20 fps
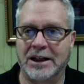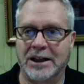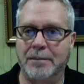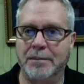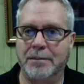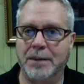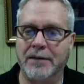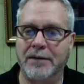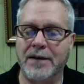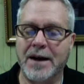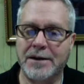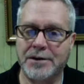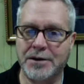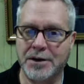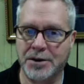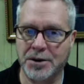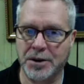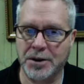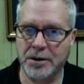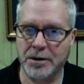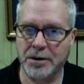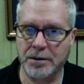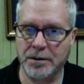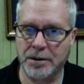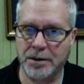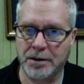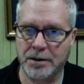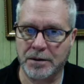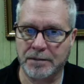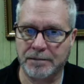But if that's the
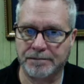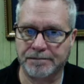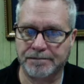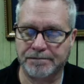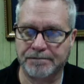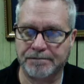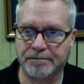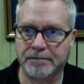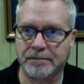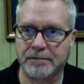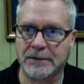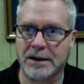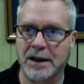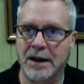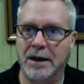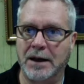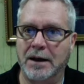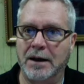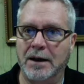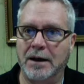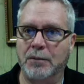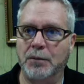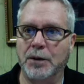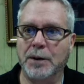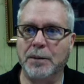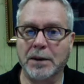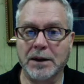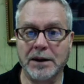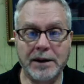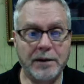truth, and we
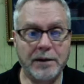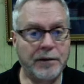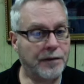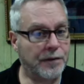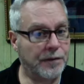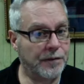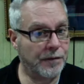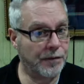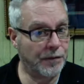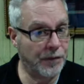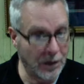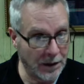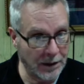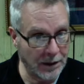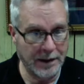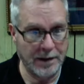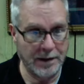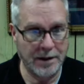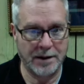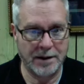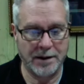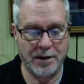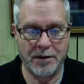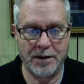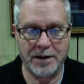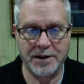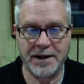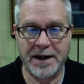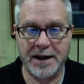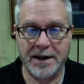believe fully that there
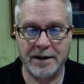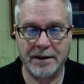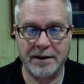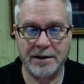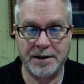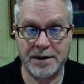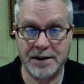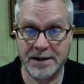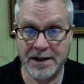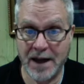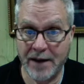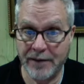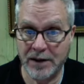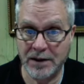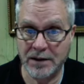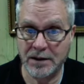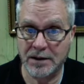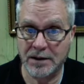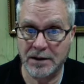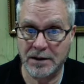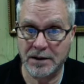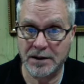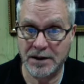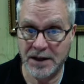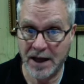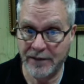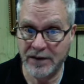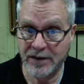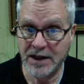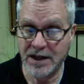is a
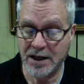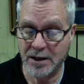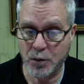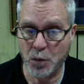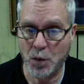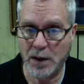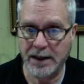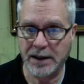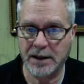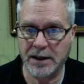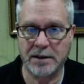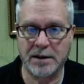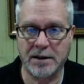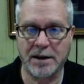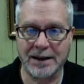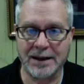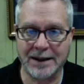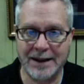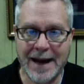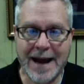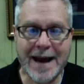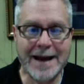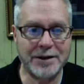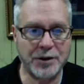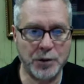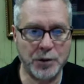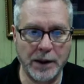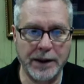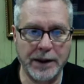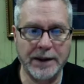70th week, the
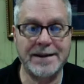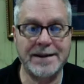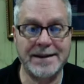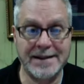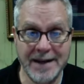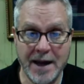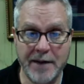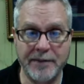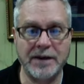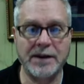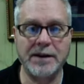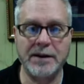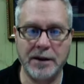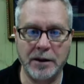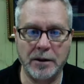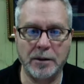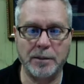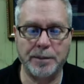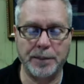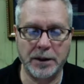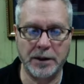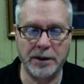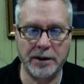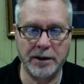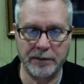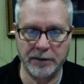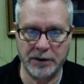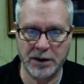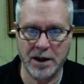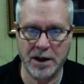last week, seven-year period
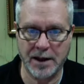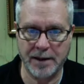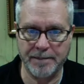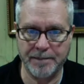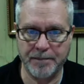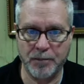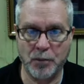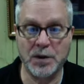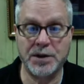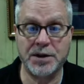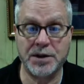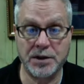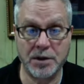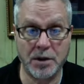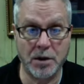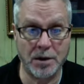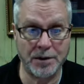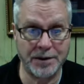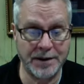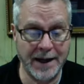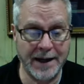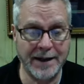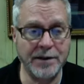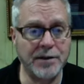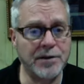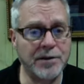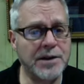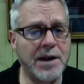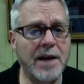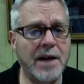of time, which is called
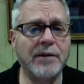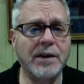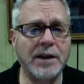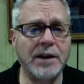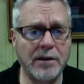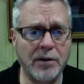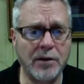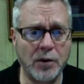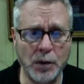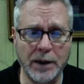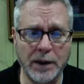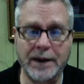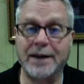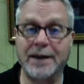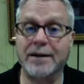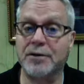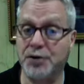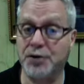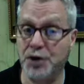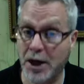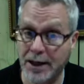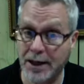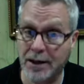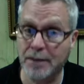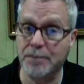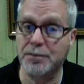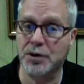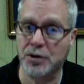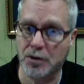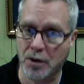Daniel's 70th week,
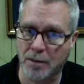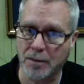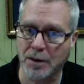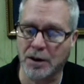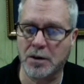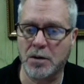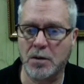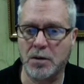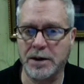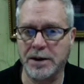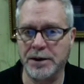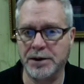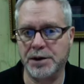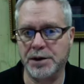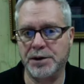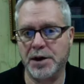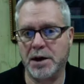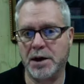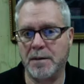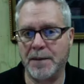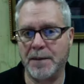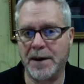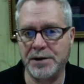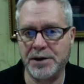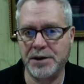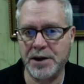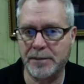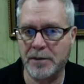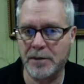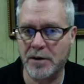Jacob's trouble, according to Jeremiah
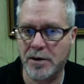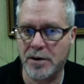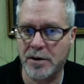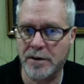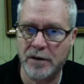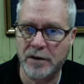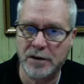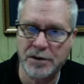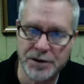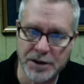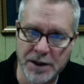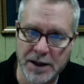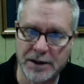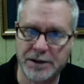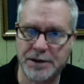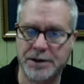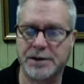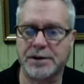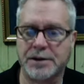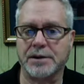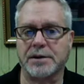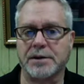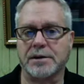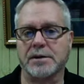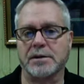chapter 30, verse 6,